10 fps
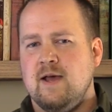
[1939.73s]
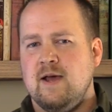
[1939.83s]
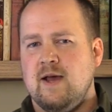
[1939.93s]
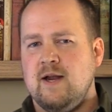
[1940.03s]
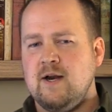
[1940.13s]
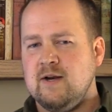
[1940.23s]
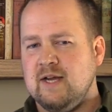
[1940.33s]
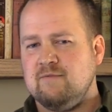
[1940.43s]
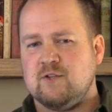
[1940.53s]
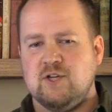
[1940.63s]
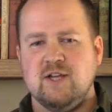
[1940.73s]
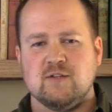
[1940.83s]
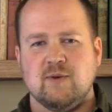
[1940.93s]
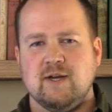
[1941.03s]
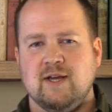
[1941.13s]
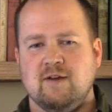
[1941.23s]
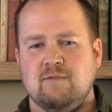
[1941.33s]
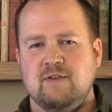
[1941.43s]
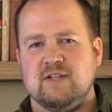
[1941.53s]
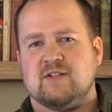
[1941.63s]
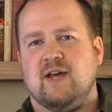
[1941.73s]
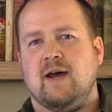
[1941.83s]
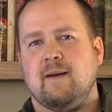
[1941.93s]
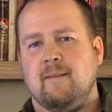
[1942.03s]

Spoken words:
And I don't have the chance right now to fix that.